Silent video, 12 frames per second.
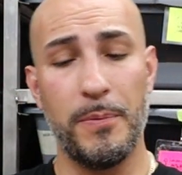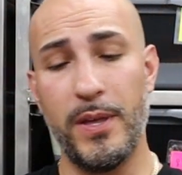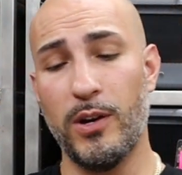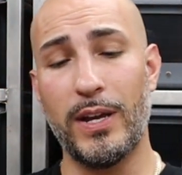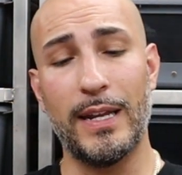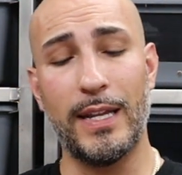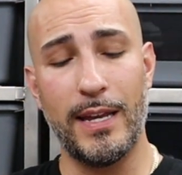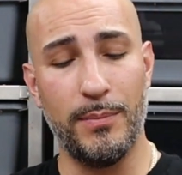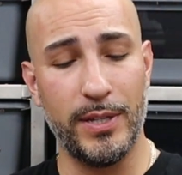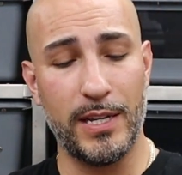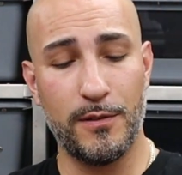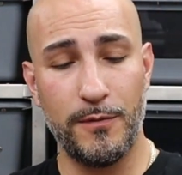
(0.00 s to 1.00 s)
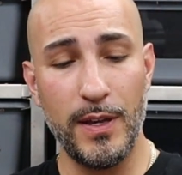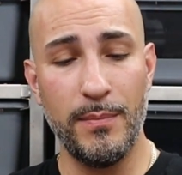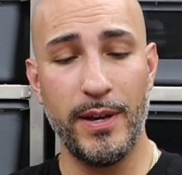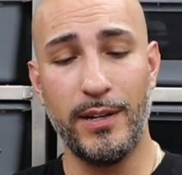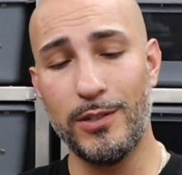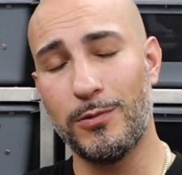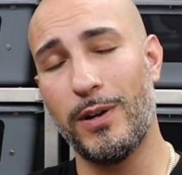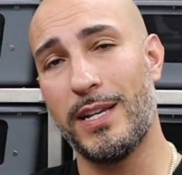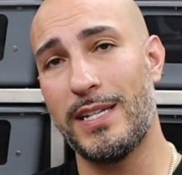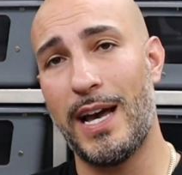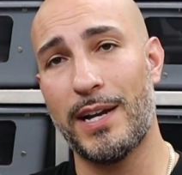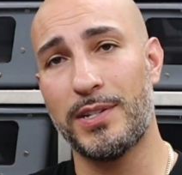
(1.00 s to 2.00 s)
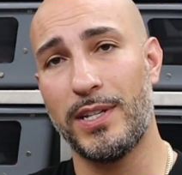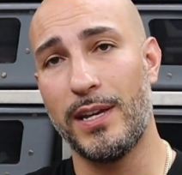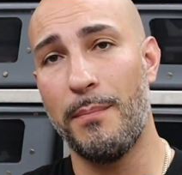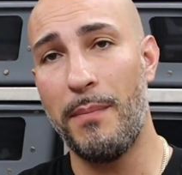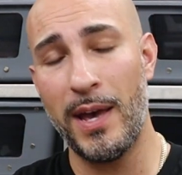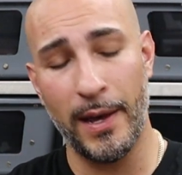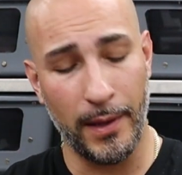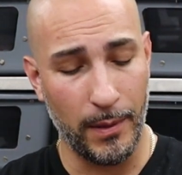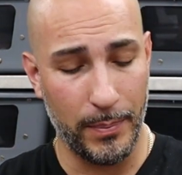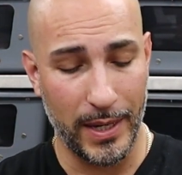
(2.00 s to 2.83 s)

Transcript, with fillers: they'll get labeled as females when it's actually a male,